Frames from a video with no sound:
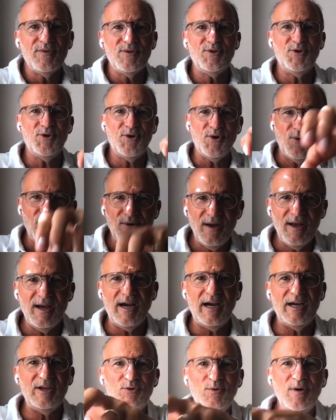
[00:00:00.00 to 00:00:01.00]
You know,
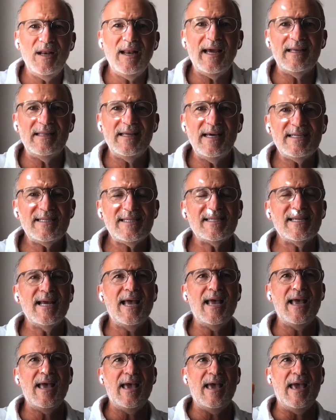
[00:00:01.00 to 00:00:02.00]
I do it like this.
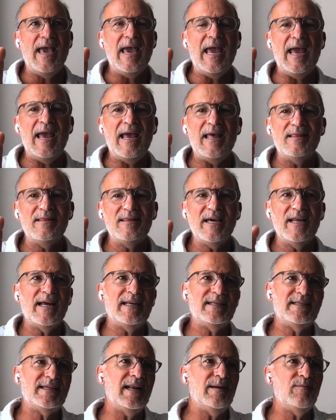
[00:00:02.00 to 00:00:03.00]
And then
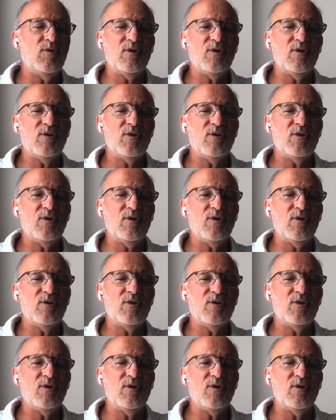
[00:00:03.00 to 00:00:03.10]
I tell him,